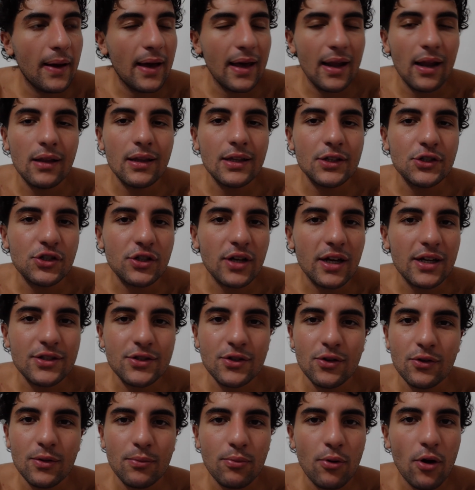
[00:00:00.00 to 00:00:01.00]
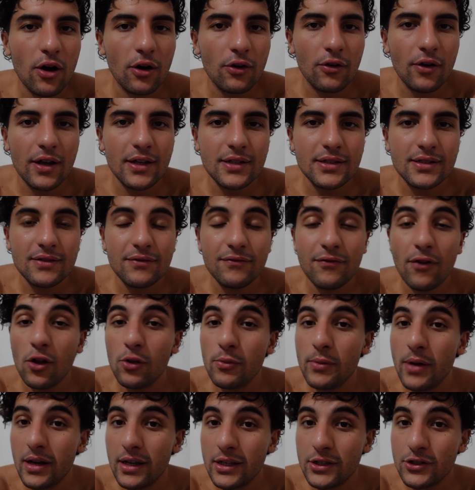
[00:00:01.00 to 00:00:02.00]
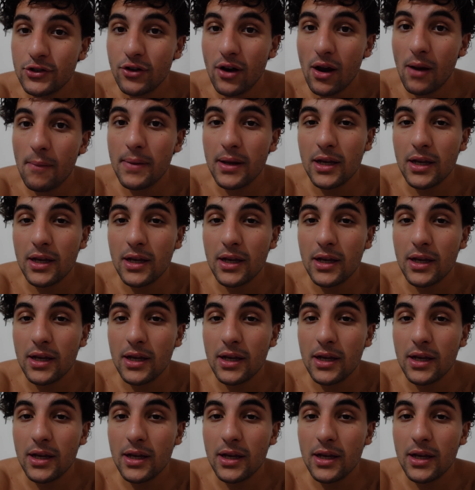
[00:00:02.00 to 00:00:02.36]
And I'll let you guys know the progress. Follow me on Instagram,